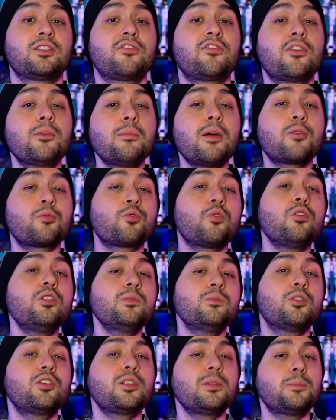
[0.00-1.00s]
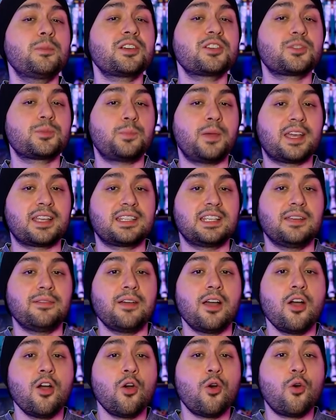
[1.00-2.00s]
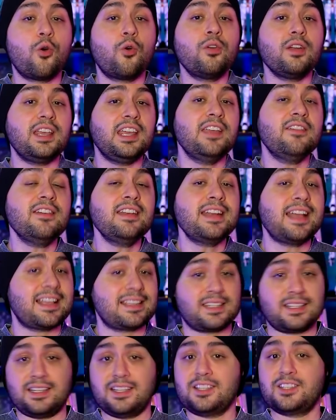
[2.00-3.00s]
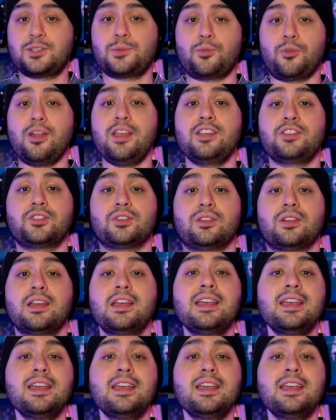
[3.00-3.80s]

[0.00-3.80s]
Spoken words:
from a role model perspective or even as an inspiration.